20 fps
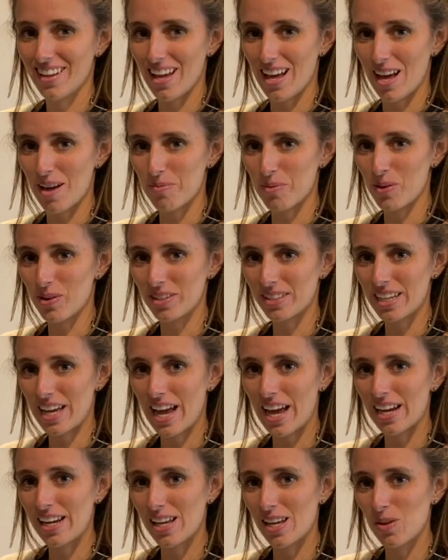I'm going to
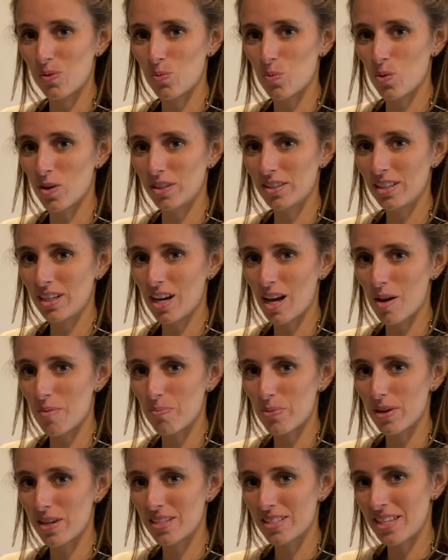add in 1 cup
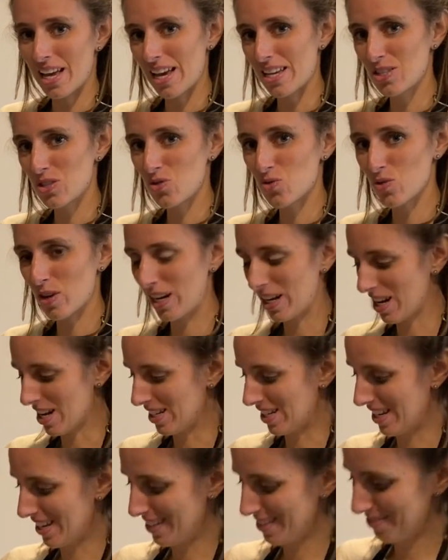diced red
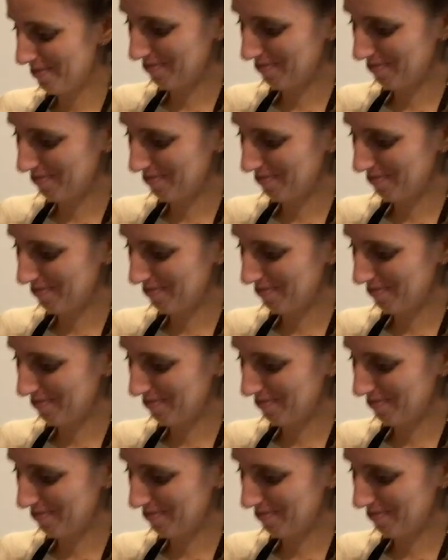onion.